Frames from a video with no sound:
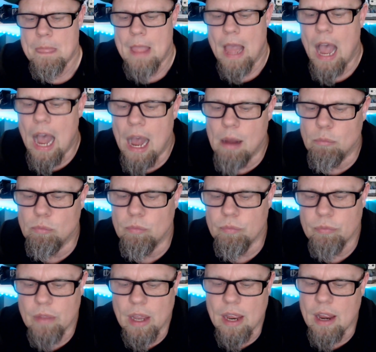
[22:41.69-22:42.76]

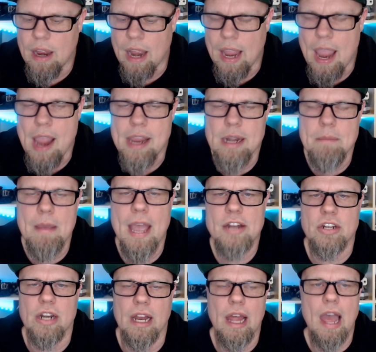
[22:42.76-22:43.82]
I can
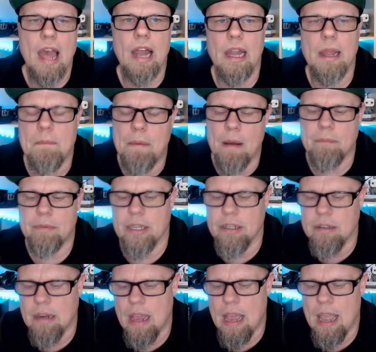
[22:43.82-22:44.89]
imagine. I like
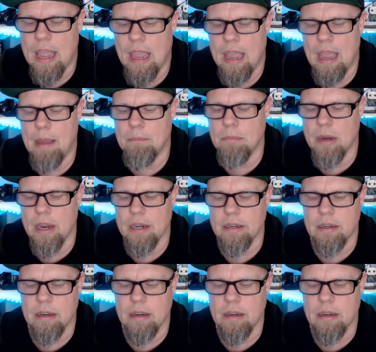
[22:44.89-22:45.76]
pumpkin. I'm not